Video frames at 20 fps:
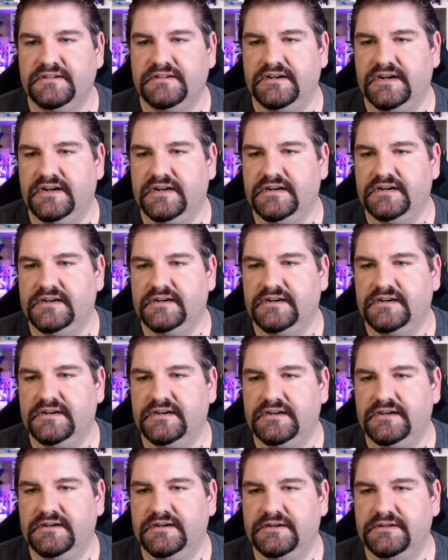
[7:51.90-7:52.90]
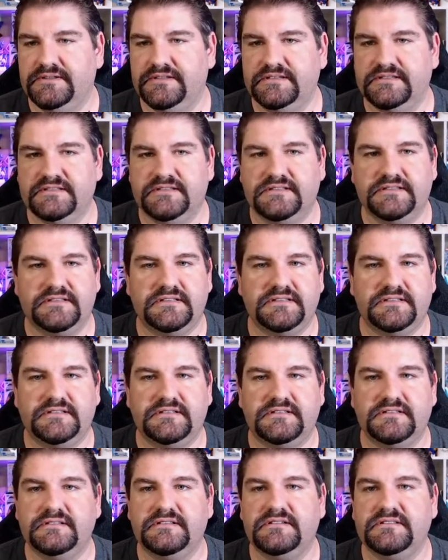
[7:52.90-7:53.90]
Uh, da,
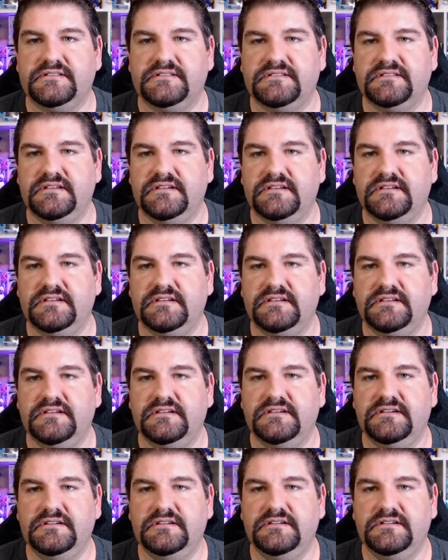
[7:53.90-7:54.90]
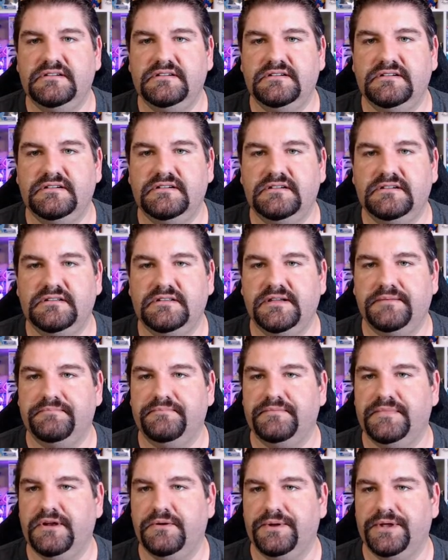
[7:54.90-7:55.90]
da, da, yep,
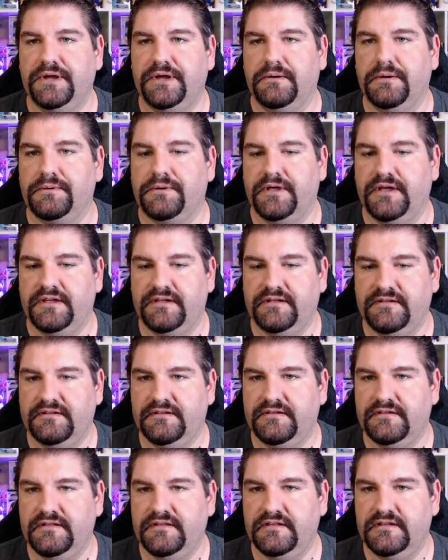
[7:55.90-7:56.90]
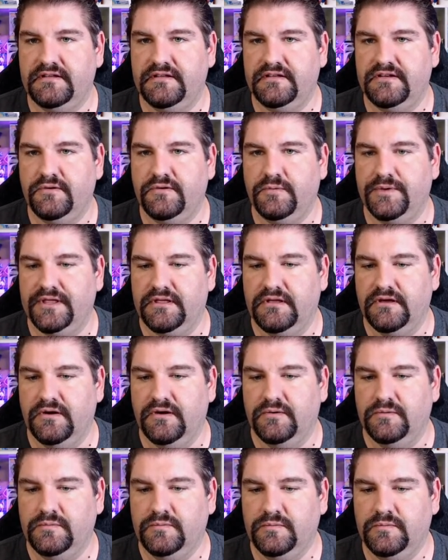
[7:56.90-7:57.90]
there we go. Okay, here we go.